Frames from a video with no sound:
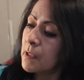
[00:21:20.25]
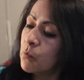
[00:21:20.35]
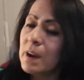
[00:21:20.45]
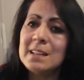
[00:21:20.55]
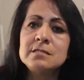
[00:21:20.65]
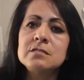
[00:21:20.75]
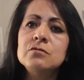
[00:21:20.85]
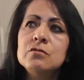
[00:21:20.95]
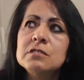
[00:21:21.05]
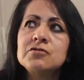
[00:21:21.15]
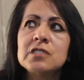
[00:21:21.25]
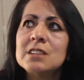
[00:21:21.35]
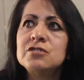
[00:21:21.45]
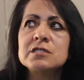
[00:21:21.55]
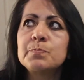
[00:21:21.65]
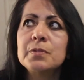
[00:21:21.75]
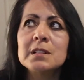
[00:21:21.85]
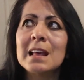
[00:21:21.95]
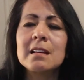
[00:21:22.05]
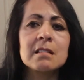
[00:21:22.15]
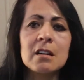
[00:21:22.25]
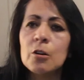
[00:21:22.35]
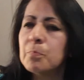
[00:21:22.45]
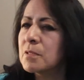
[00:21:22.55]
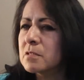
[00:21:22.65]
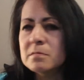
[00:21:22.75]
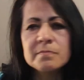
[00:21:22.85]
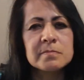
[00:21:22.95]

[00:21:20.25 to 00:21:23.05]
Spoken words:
what I do is I just put like a couple